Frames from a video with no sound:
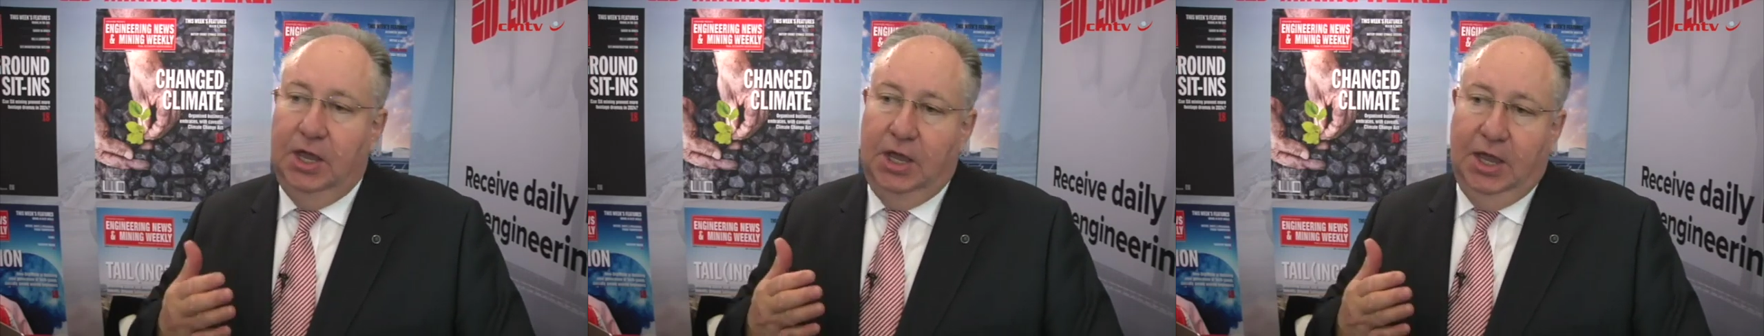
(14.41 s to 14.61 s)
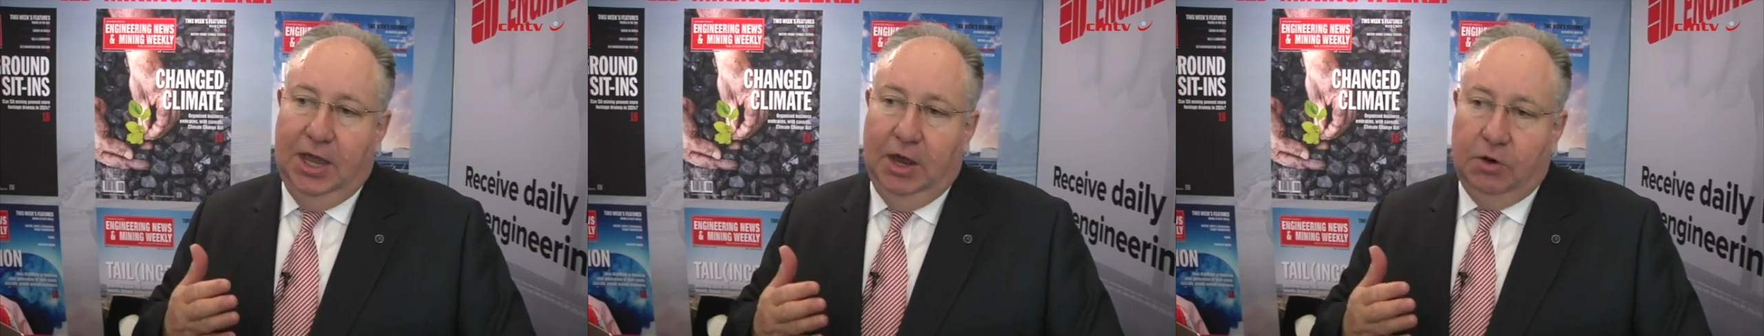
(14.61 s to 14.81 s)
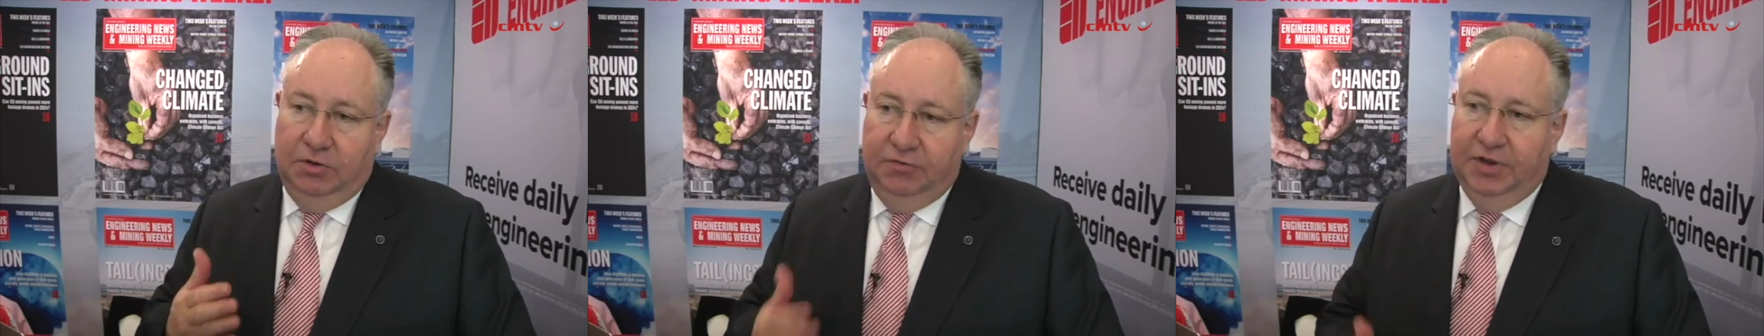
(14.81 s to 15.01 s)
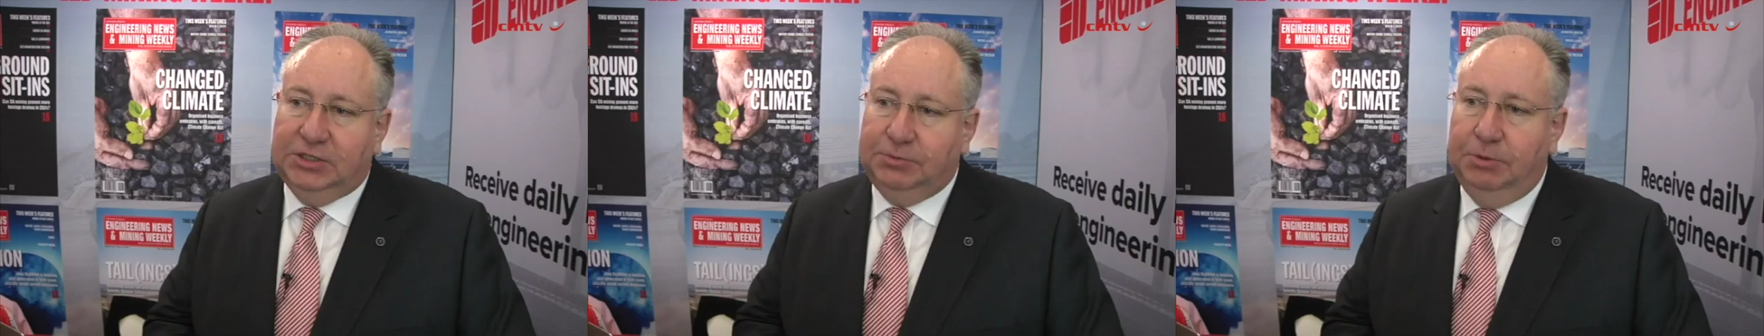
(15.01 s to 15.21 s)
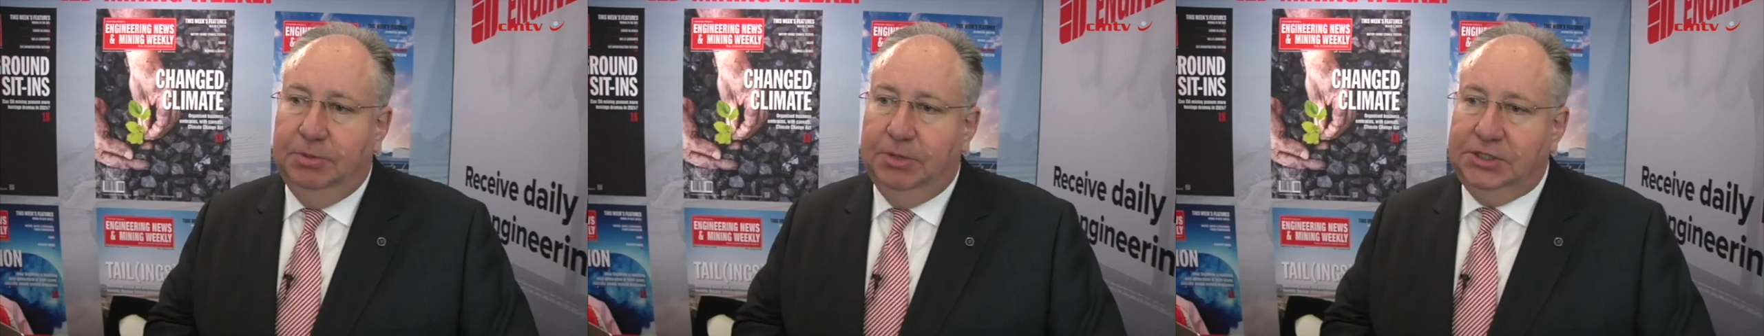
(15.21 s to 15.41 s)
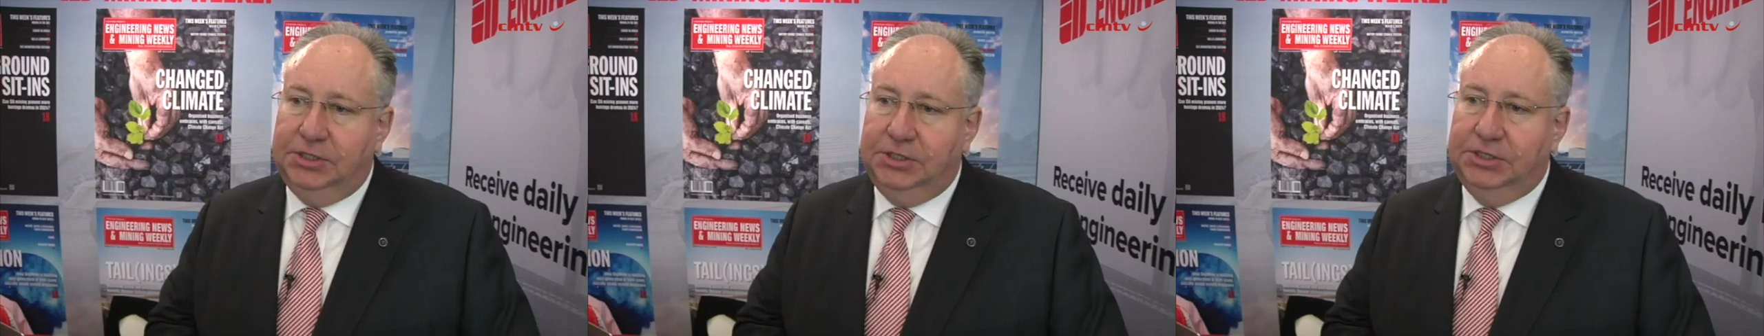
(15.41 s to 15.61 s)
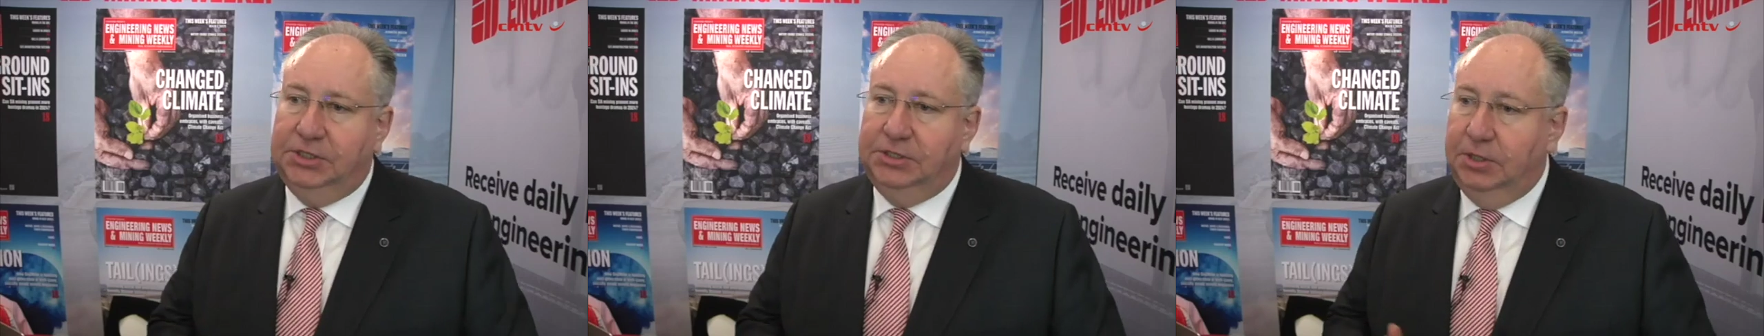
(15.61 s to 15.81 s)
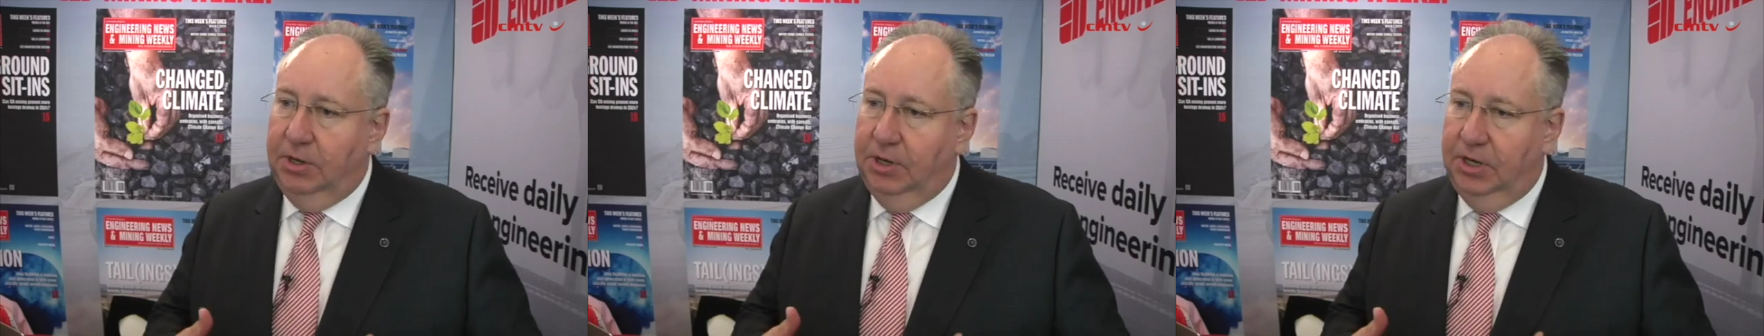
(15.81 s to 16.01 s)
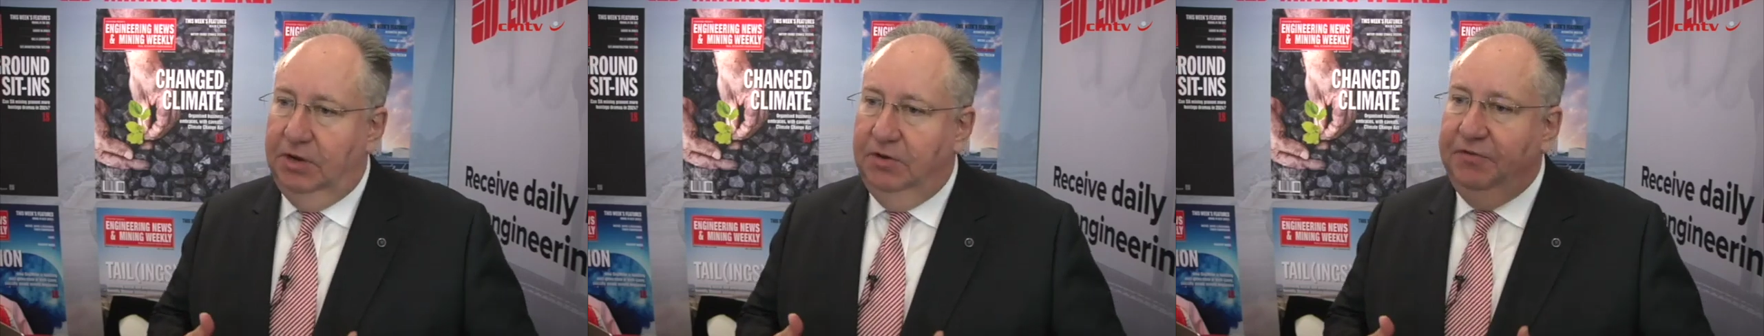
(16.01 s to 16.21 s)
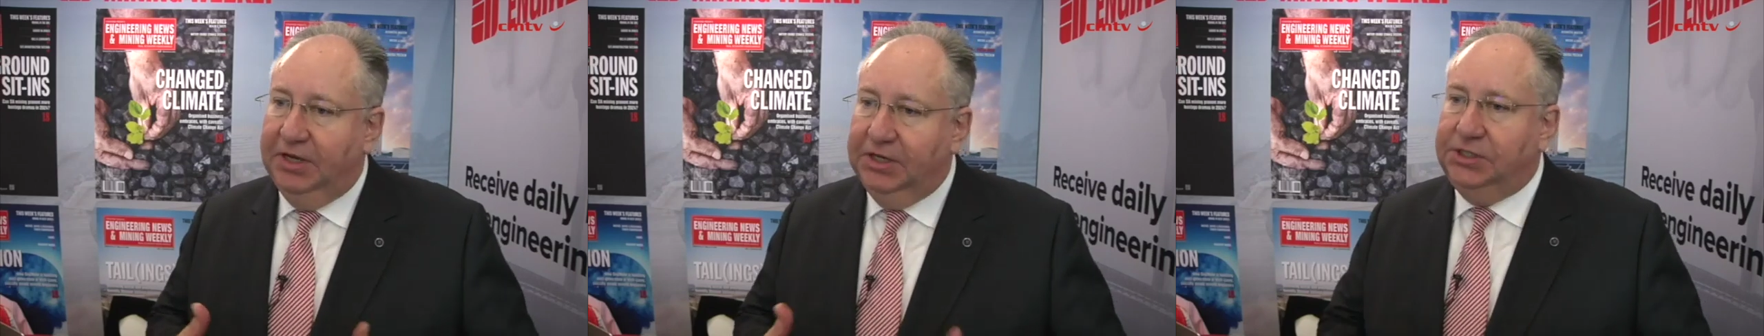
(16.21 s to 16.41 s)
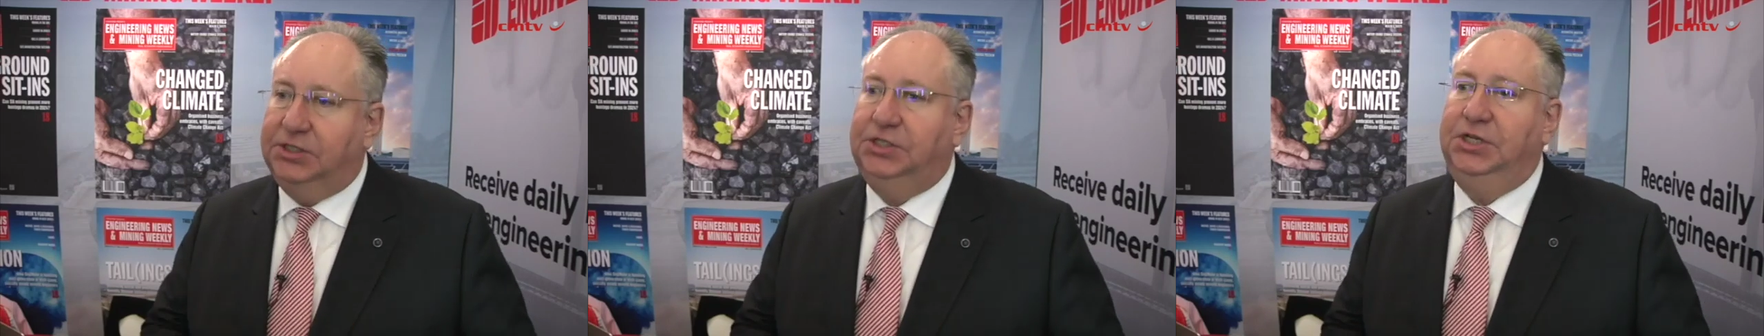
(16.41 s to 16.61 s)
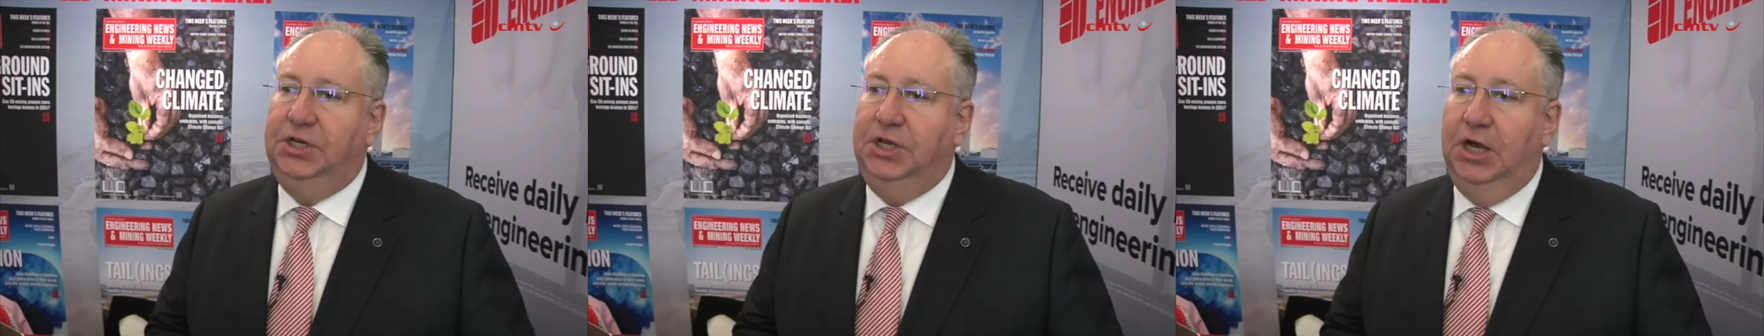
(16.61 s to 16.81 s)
Our investment business invests in